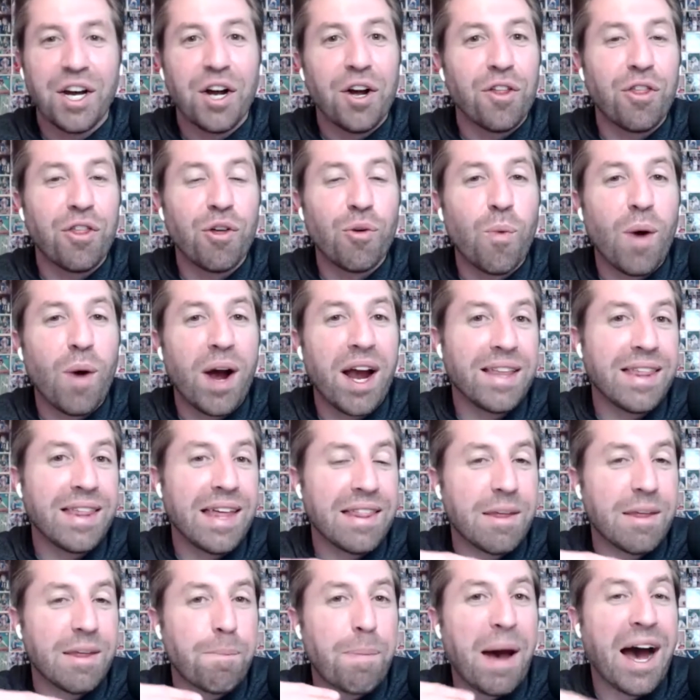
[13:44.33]
the way that
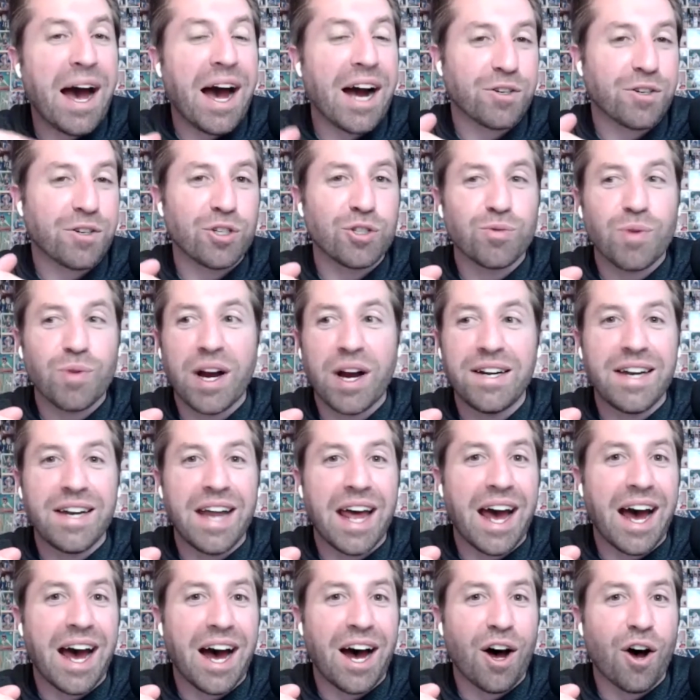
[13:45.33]
the Packers right
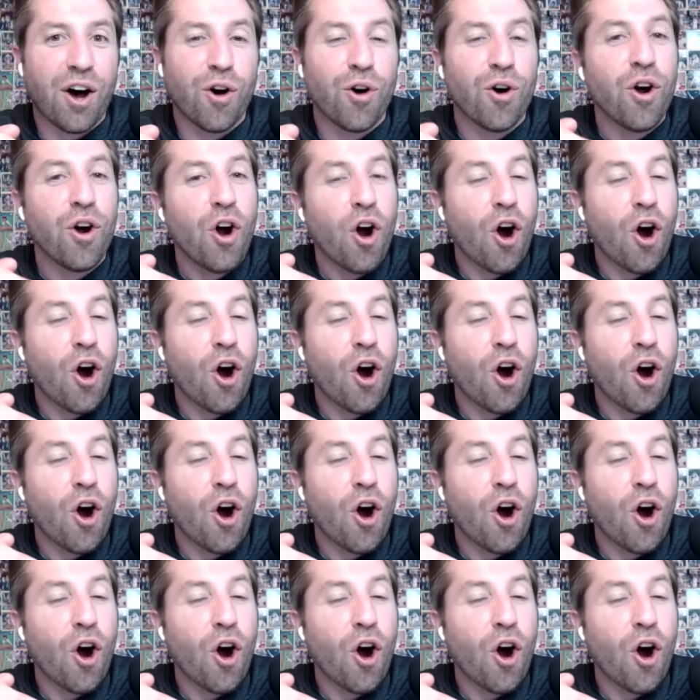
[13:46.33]
now